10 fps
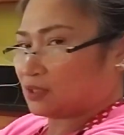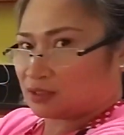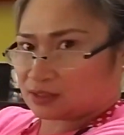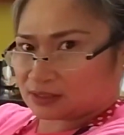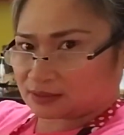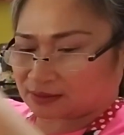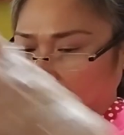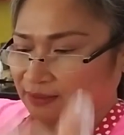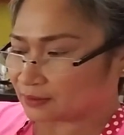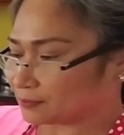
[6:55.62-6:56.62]
it like
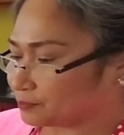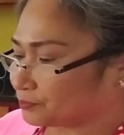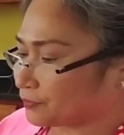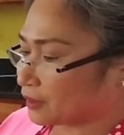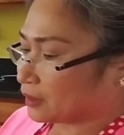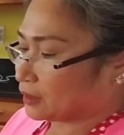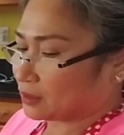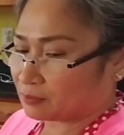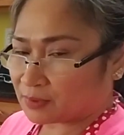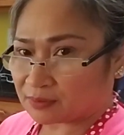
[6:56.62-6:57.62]
that, and
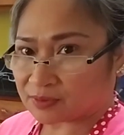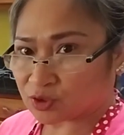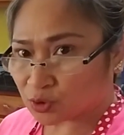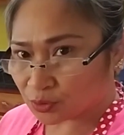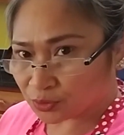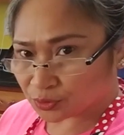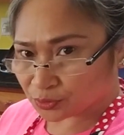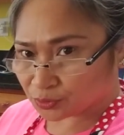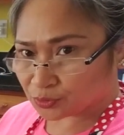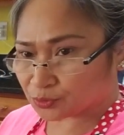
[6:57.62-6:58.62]
I'm gonna show
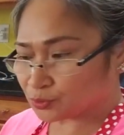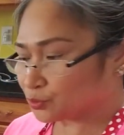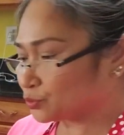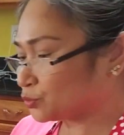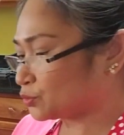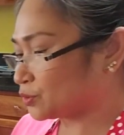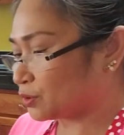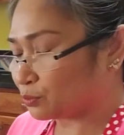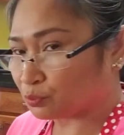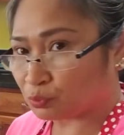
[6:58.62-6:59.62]
you the
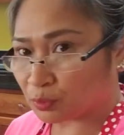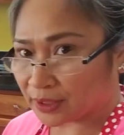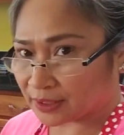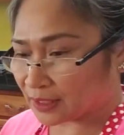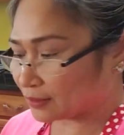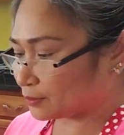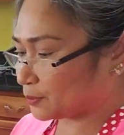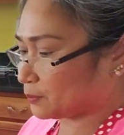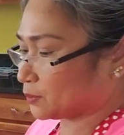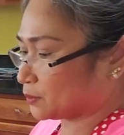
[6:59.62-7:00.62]
way other
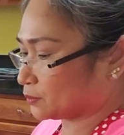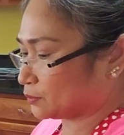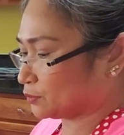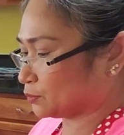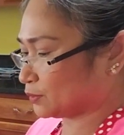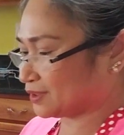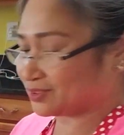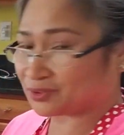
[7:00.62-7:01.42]
people do it in the